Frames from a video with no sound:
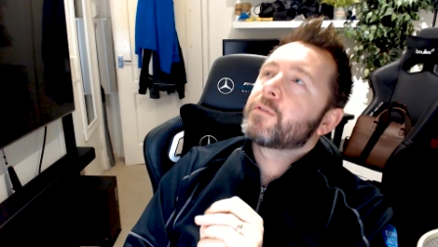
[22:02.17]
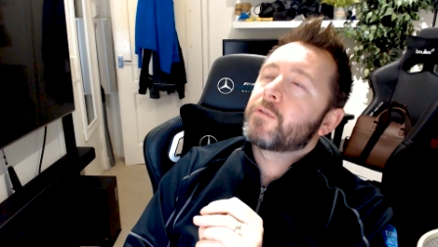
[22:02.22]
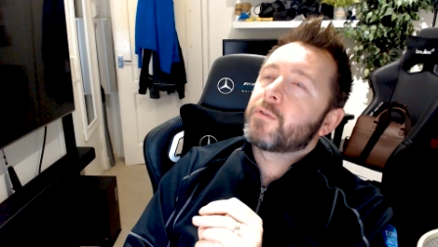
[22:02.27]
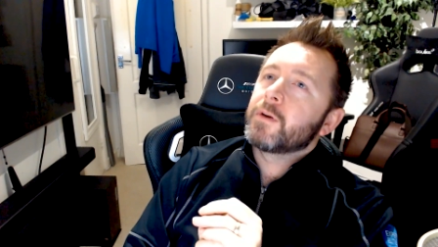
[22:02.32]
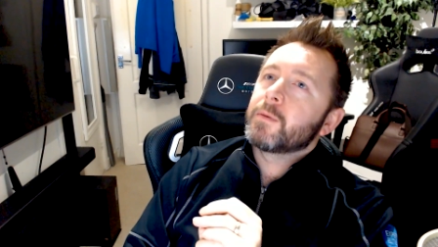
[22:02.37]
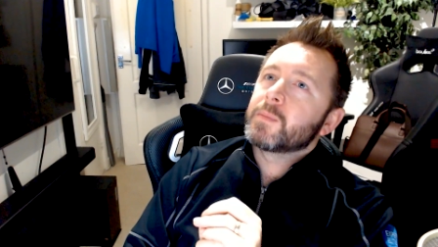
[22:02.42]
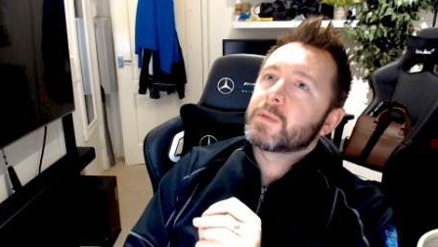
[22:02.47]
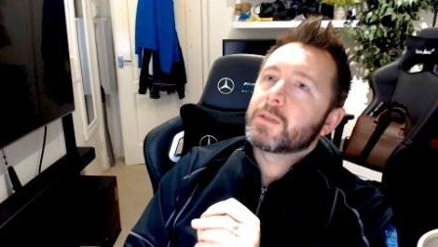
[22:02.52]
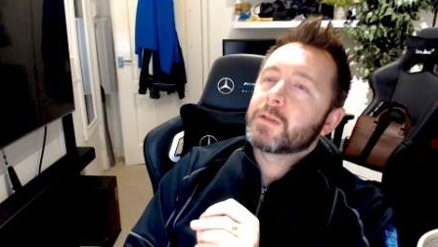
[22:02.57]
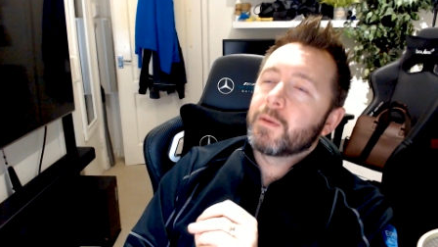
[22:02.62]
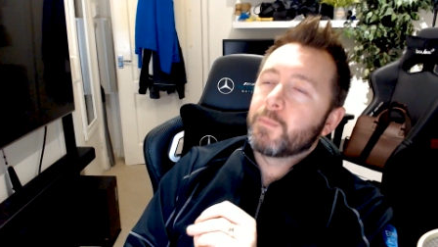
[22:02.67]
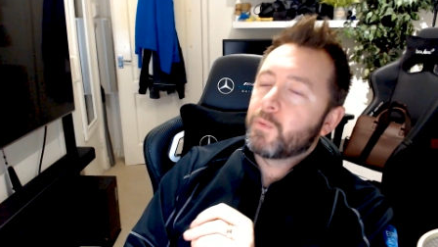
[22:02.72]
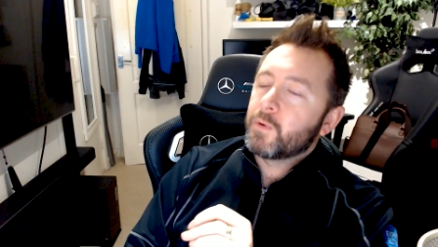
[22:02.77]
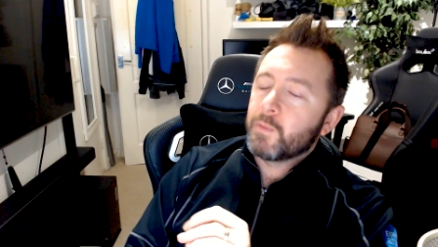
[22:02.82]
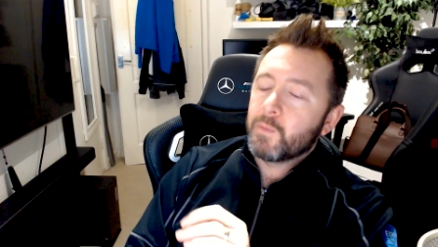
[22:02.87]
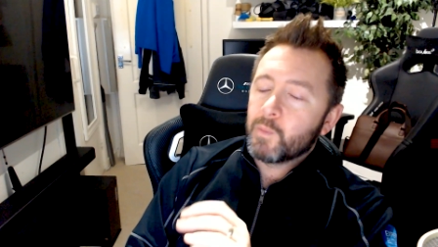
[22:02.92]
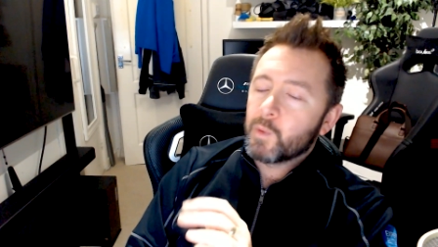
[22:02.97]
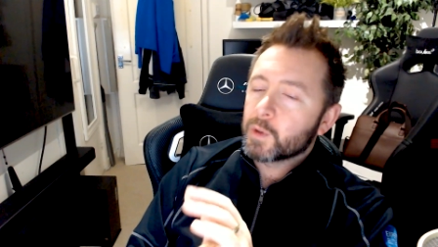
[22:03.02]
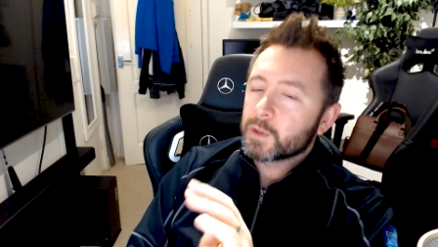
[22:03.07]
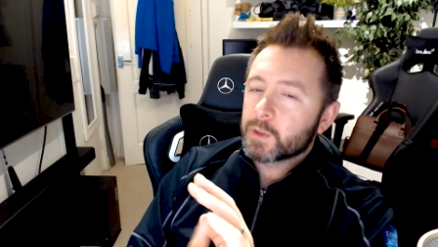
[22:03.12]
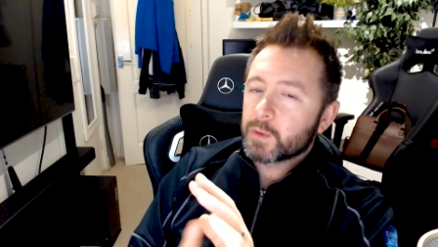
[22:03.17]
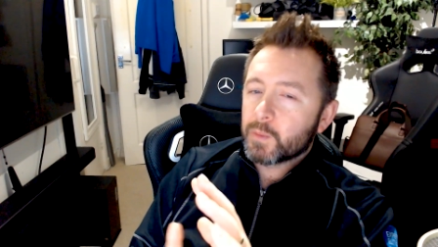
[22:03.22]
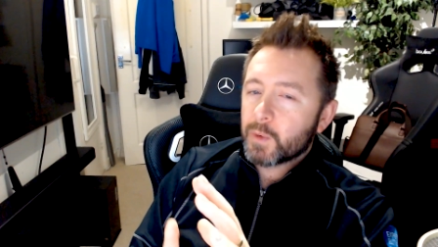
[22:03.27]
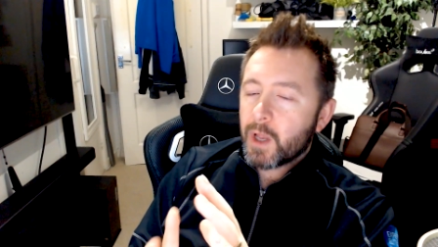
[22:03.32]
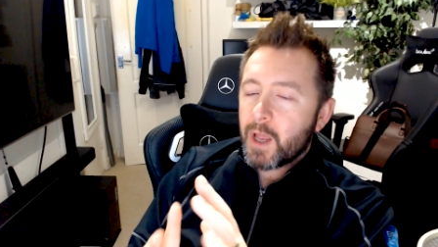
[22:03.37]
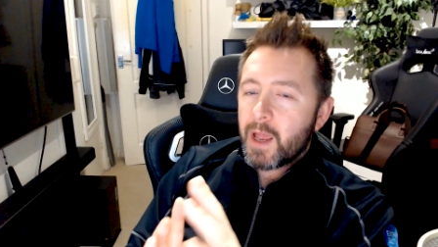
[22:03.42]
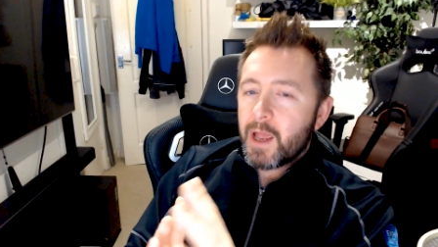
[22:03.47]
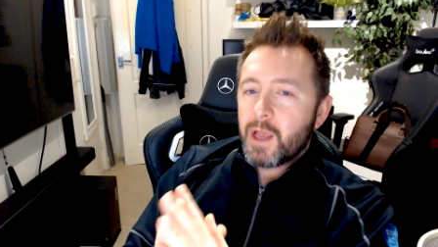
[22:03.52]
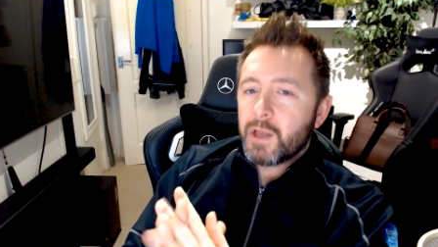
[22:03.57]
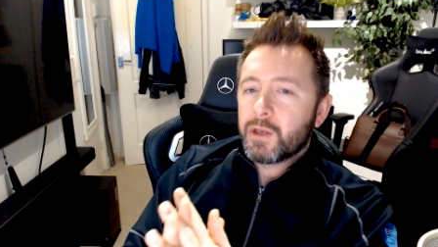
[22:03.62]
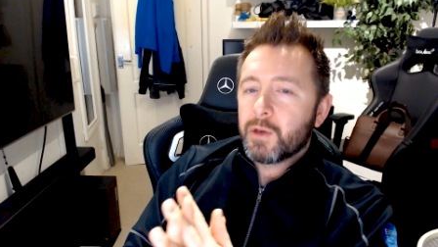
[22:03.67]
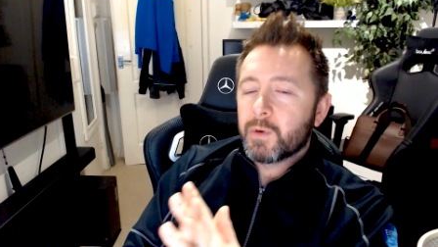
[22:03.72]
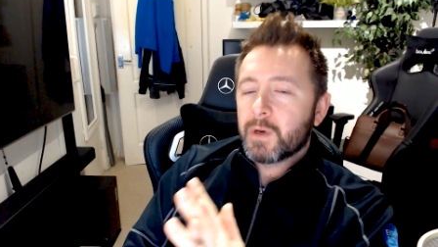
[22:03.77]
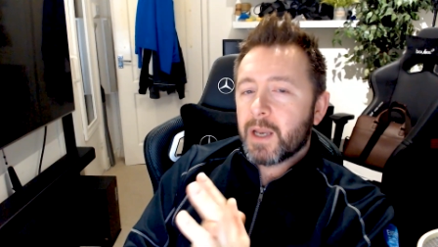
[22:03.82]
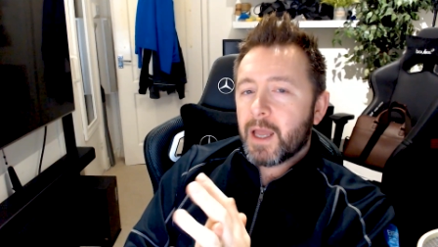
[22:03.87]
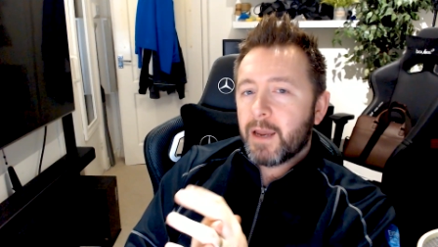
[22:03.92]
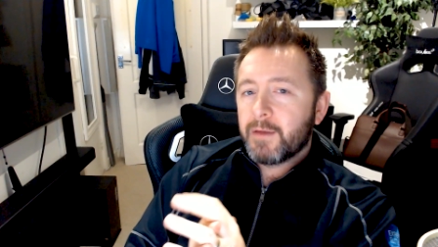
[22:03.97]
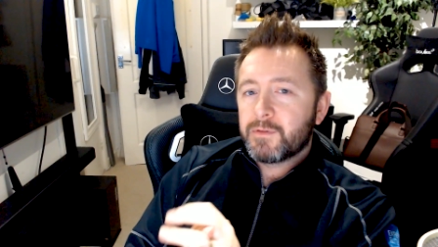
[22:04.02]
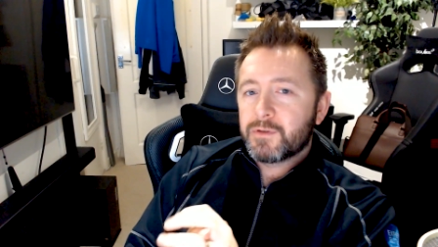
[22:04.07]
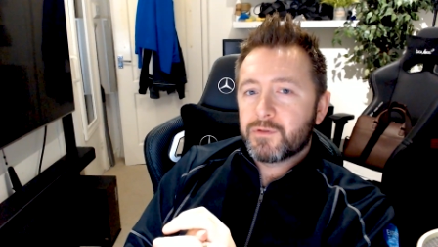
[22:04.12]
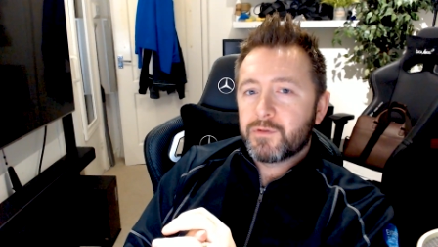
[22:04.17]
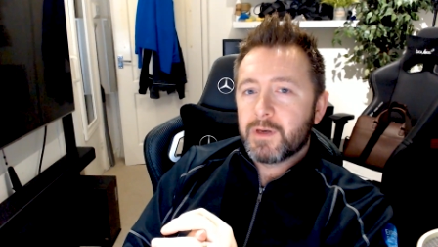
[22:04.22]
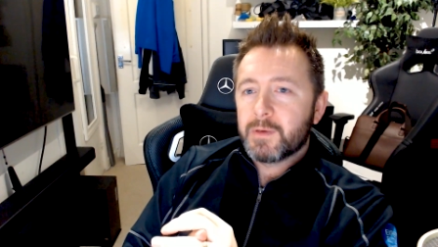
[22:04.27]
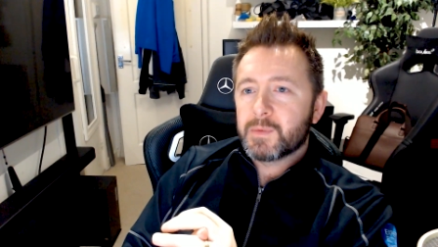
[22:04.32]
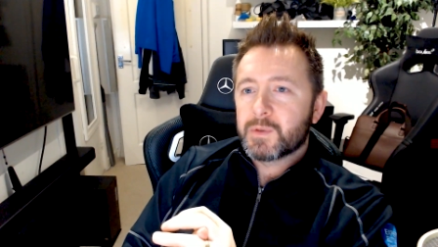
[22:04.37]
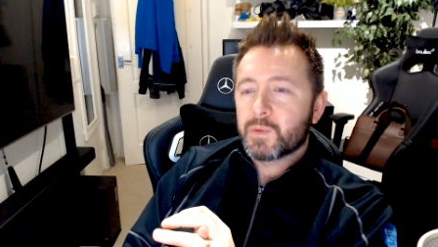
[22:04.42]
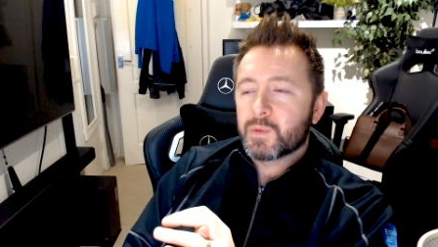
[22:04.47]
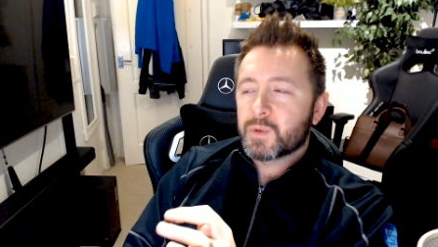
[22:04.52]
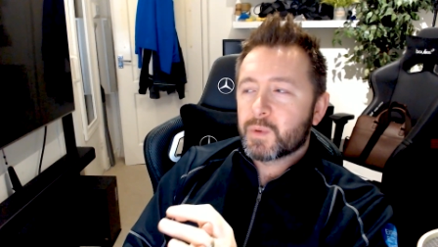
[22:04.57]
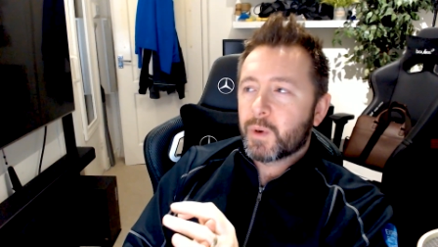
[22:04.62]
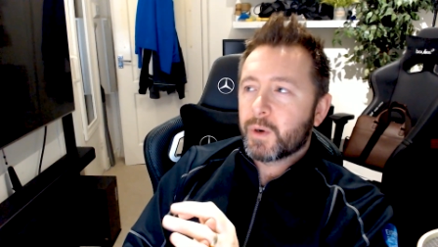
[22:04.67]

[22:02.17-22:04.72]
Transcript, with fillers: streams. Doing live streams was